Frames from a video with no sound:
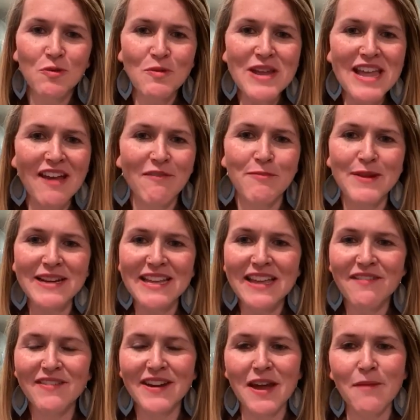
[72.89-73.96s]
we have been
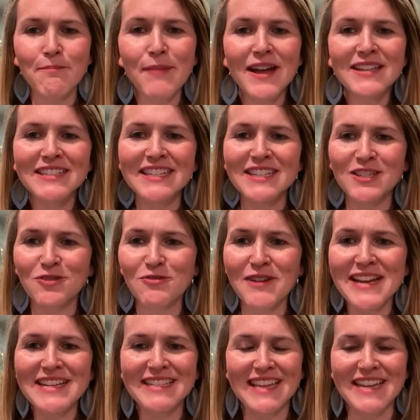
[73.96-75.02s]
given abundant
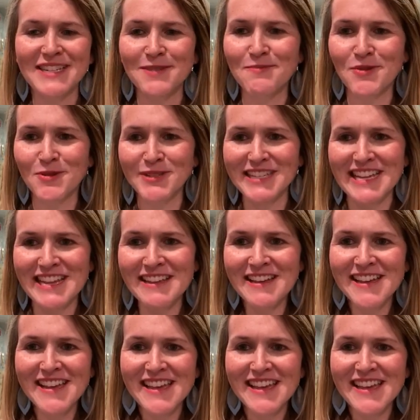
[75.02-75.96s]
grace and mercy.